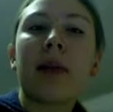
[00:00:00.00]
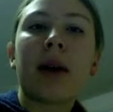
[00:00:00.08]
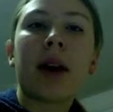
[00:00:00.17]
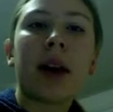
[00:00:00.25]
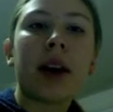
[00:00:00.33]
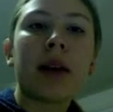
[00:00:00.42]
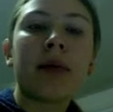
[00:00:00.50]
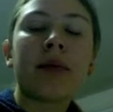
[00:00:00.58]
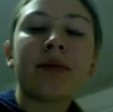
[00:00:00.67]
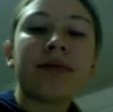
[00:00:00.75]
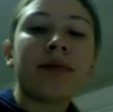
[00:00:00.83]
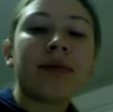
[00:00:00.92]
by
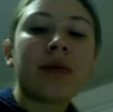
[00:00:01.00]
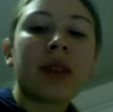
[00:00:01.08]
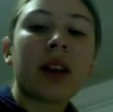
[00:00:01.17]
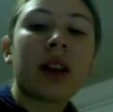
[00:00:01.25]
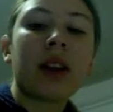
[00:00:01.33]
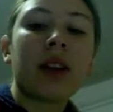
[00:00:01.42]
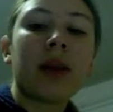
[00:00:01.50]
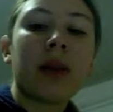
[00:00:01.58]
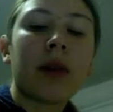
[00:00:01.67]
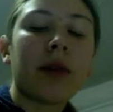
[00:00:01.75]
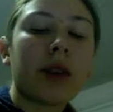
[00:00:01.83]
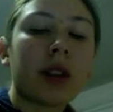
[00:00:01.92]
the
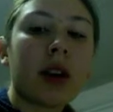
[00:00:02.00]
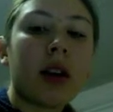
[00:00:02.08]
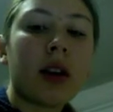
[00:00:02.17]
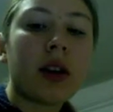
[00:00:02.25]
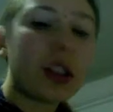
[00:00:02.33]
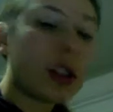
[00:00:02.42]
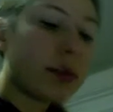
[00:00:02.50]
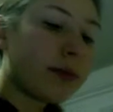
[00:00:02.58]
amount of technology.